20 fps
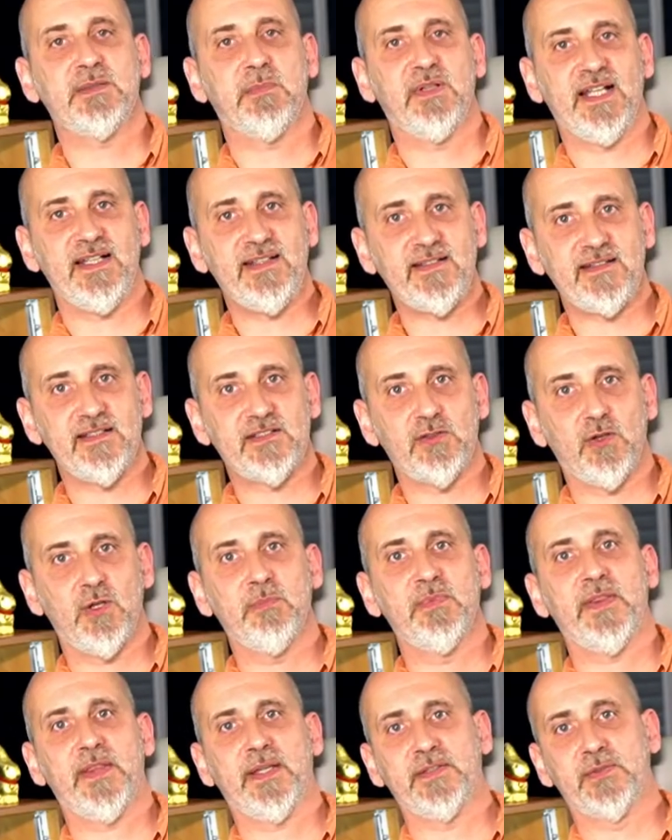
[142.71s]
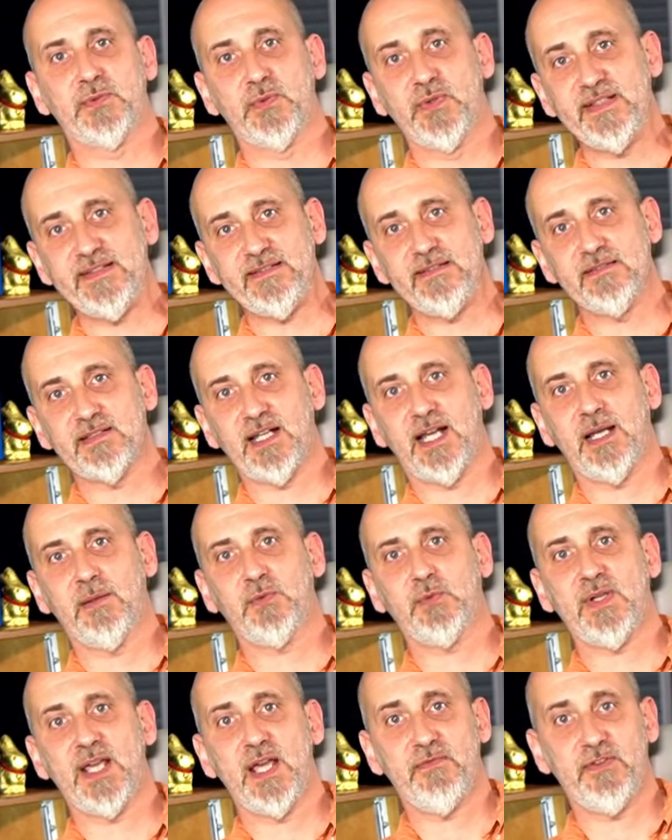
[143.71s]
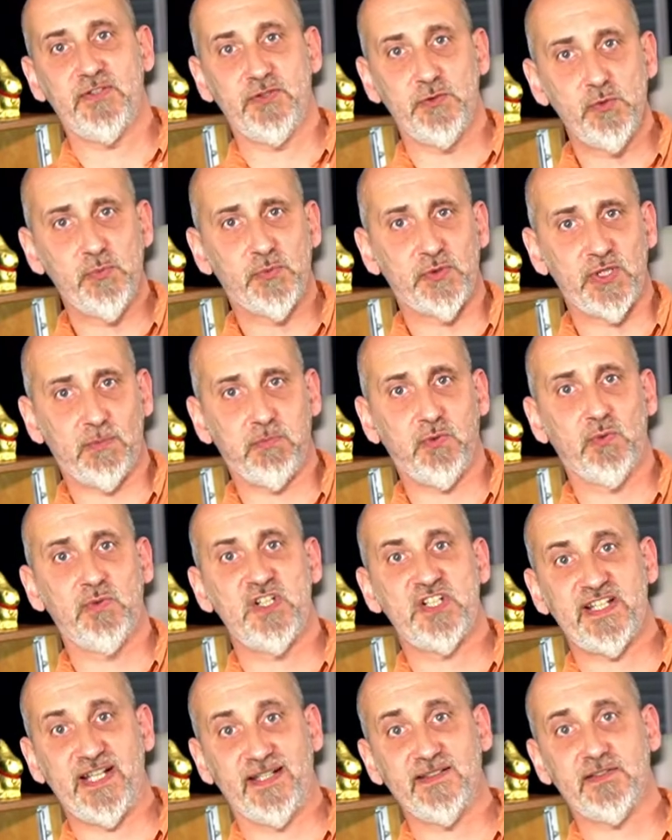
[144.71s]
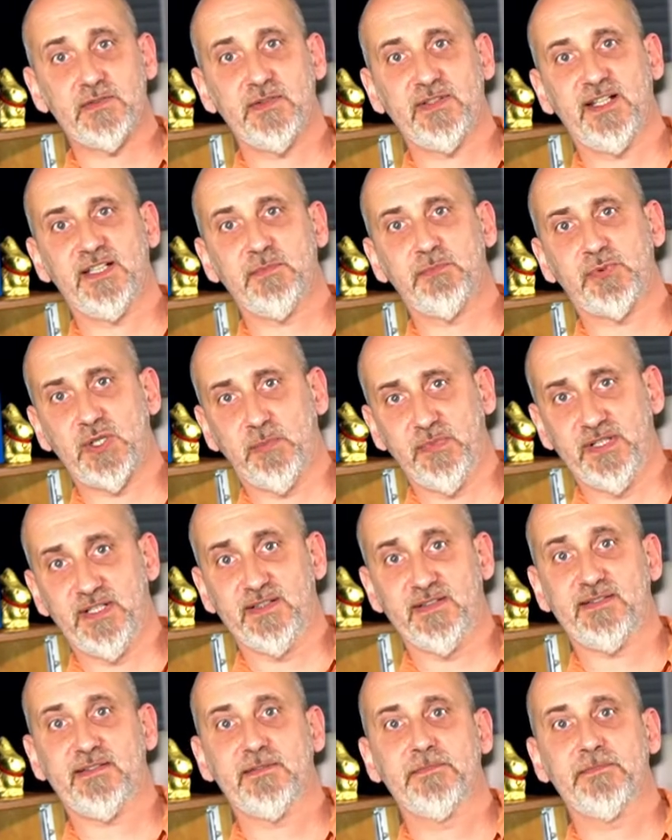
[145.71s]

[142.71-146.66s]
Maletsky told me that in recent times we have a new problem which tends to gain prominence.